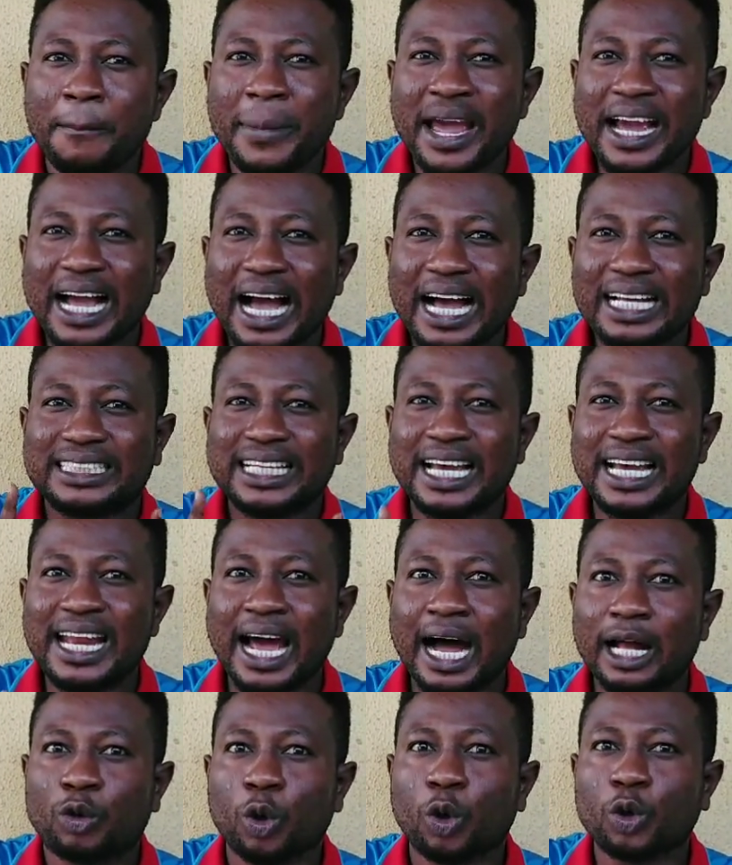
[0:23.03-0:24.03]
Make I
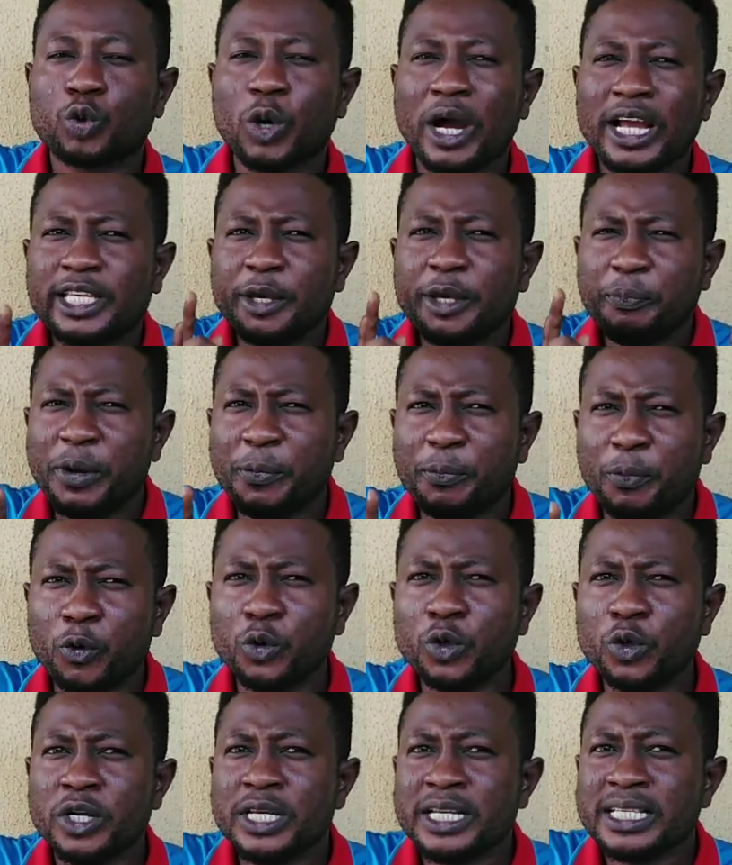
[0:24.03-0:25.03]
send out to 20
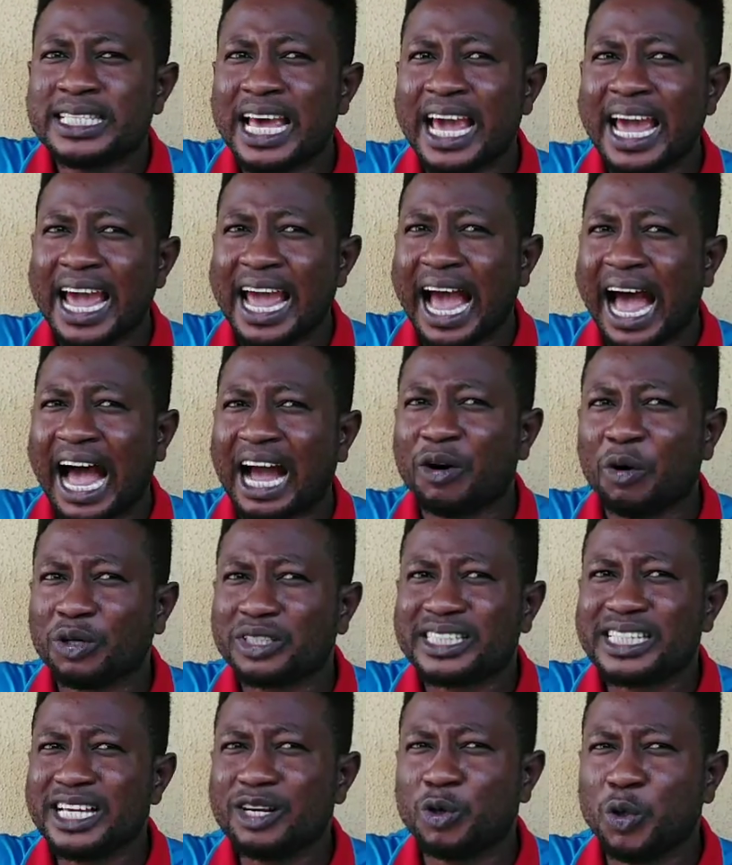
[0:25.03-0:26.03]
people. Say, I
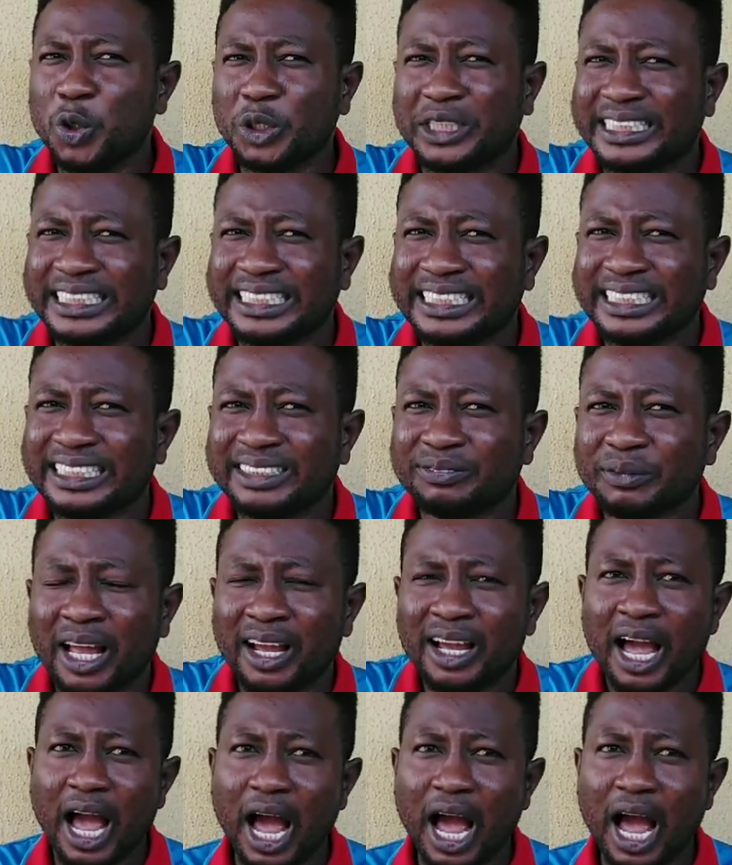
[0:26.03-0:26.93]
go see good thing.